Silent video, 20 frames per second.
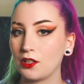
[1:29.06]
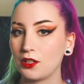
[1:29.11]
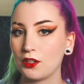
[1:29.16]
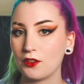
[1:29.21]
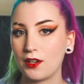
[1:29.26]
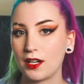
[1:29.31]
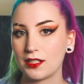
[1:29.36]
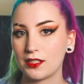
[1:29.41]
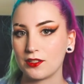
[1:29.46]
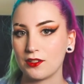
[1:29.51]

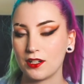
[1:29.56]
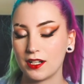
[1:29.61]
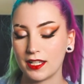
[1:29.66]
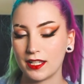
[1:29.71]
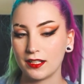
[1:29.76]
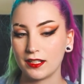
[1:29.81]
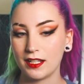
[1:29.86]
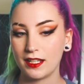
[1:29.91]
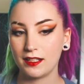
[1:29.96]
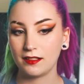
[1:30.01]
corrector on it.
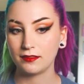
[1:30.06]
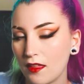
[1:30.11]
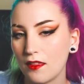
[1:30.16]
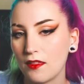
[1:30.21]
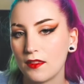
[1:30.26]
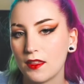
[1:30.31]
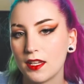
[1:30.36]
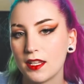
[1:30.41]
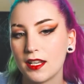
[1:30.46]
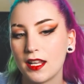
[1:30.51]

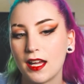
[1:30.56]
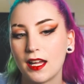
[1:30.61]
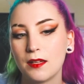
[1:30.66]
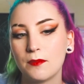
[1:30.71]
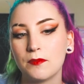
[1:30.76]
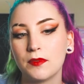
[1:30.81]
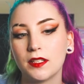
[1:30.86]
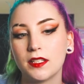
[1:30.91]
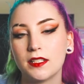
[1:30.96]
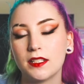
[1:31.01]
Then I
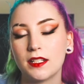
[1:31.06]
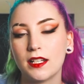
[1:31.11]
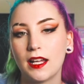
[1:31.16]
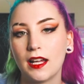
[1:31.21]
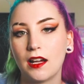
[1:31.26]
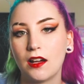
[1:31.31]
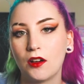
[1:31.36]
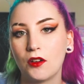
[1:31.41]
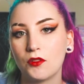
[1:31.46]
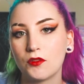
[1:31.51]
blended
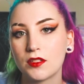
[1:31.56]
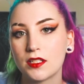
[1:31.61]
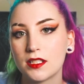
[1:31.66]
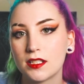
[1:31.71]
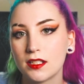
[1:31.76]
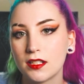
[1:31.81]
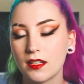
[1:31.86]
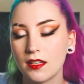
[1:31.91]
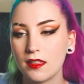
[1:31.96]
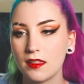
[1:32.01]

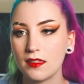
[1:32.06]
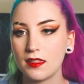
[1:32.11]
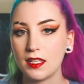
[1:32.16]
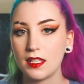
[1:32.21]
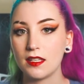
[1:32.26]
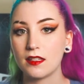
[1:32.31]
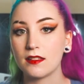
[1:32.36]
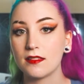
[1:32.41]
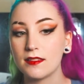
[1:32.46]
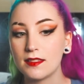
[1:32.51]
out
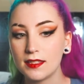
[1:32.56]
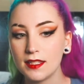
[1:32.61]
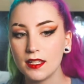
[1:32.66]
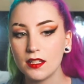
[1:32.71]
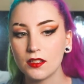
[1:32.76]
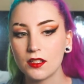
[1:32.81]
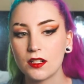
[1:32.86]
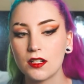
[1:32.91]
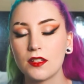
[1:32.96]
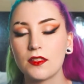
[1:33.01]
the
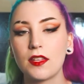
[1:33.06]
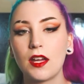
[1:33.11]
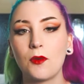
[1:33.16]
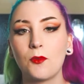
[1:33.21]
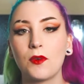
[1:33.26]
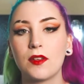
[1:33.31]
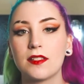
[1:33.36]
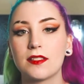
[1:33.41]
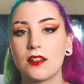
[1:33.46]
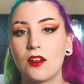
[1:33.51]
concealer that
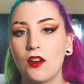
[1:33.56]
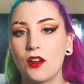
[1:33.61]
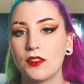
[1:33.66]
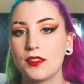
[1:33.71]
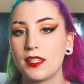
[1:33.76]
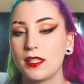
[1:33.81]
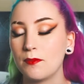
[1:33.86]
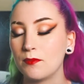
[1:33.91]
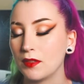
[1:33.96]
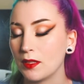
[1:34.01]
was on
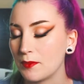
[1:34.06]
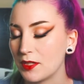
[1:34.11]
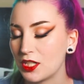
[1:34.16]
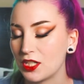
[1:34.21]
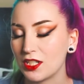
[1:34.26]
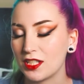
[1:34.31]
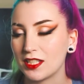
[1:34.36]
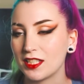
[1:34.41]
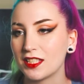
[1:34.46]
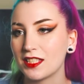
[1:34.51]
the
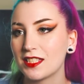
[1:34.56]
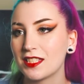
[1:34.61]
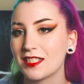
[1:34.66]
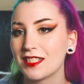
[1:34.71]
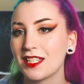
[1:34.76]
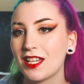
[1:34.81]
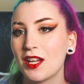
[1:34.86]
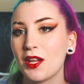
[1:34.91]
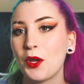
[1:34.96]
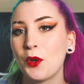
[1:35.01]
blemishes
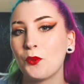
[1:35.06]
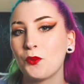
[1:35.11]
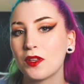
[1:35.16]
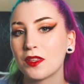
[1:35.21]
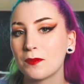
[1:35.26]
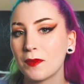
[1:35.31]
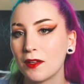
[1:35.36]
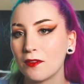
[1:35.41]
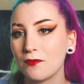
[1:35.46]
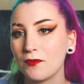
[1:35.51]
with
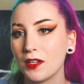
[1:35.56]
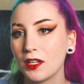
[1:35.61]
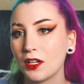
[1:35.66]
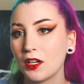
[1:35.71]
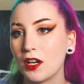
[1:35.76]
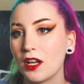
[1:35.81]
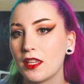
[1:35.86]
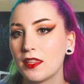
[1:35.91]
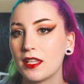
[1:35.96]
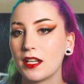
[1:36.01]
my finger,
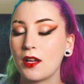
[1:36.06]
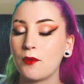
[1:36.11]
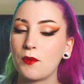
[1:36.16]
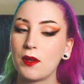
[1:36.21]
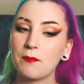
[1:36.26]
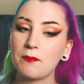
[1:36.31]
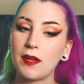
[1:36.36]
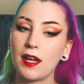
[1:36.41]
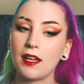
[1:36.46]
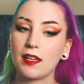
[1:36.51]
and then I
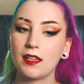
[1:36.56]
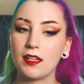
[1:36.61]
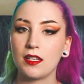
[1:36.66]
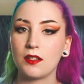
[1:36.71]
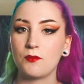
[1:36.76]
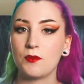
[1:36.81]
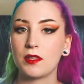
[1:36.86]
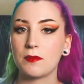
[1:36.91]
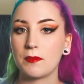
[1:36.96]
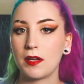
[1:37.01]
went back
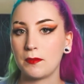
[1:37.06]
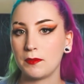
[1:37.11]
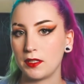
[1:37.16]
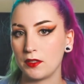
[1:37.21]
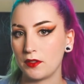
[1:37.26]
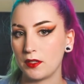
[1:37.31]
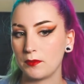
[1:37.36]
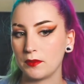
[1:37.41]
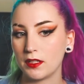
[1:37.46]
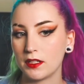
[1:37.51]
in with my
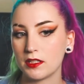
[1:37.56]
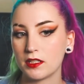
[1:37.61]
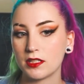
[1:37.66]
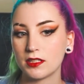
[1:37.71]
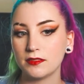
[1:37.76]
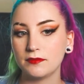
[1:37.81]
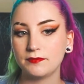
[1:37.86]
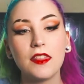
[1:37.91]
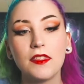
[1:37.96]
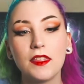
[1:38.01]
beauty blender.
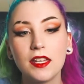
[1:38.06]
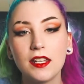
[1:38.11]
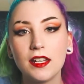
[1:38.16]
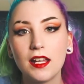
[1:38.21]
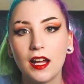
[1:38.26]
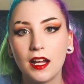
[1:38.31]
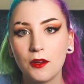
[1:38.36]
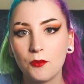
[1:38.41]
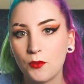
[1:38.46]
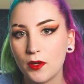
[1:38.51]
Then
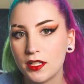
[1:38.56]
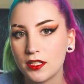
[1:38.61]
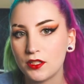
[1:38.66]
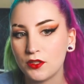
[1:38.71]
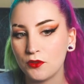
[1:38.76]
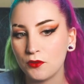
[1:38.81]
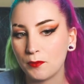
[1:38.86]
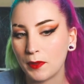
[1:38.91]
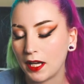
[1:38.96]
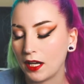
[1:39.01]
I went
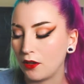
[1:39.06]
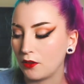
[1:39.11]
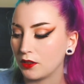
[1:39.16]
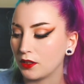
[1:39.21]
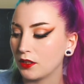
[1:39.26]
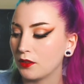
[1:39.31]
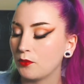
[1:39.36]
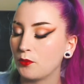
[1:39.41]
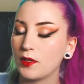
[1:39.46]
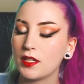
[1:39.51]
to
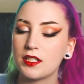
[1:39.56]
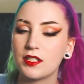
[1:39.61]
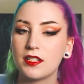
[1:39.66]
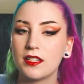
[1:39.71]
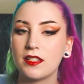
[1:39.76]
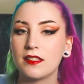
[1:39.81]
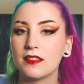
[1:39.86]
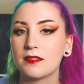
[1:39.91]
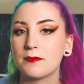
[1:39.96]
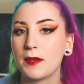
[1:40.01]
powder, which is